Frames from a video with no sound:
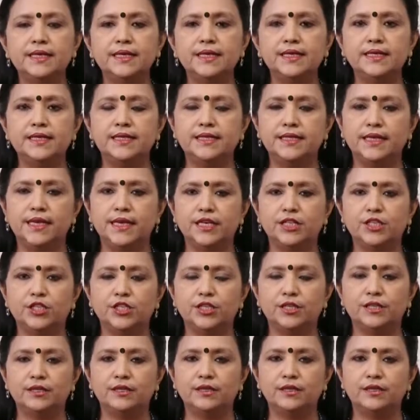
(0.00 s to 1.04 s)

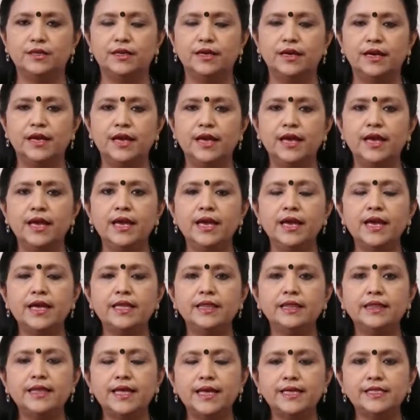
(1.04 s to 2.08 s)
distillation.
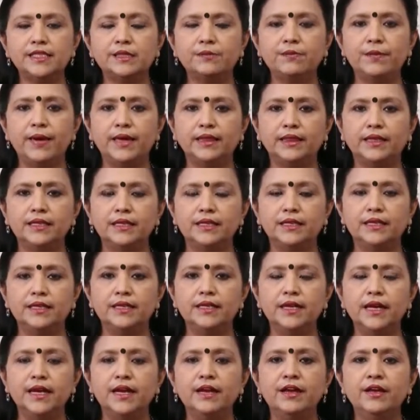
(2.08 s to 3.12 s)
In this
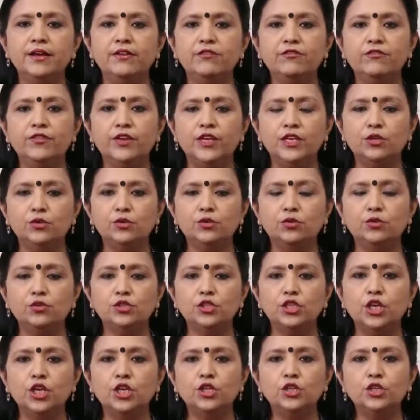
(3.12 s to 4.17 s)
method, we
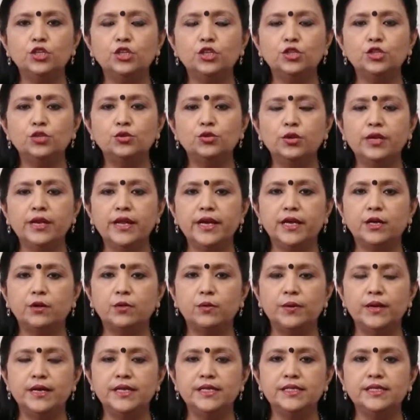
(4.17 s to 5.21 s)
use two
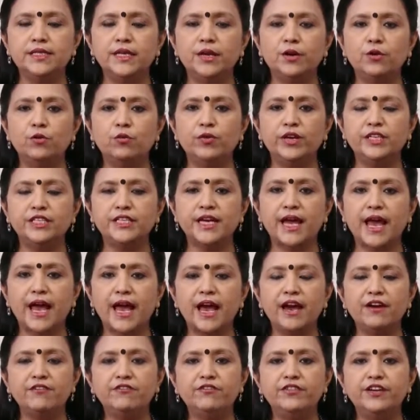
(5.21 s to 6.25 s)
liquids which
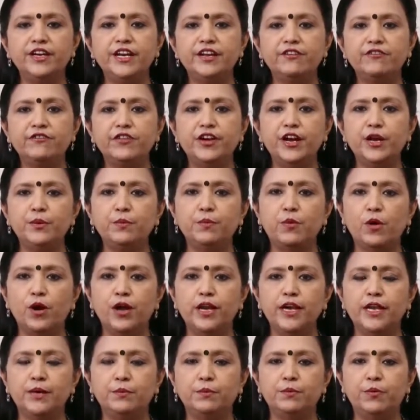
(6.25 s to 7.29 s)
have different
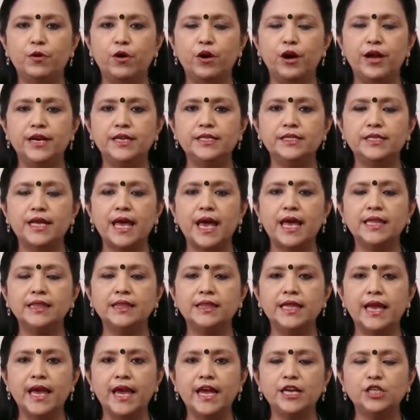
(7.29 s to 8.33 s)
boiling points
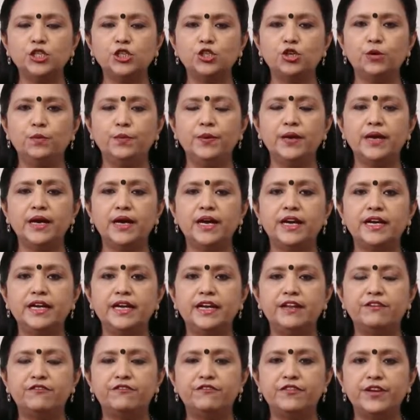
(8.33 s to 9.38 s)
and there should be a
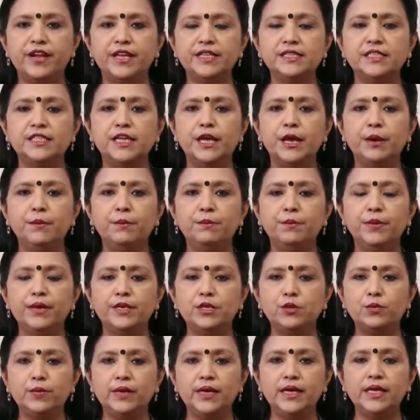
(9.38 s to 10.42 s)
difference
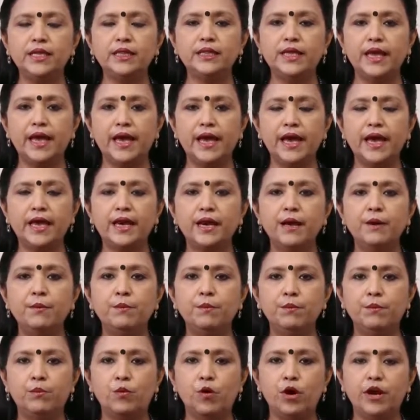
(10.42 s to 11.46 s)
between their
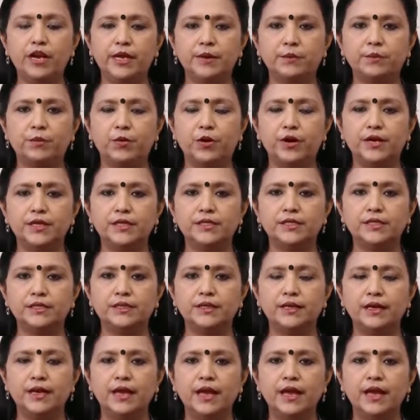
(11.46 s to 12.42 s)
boiling points.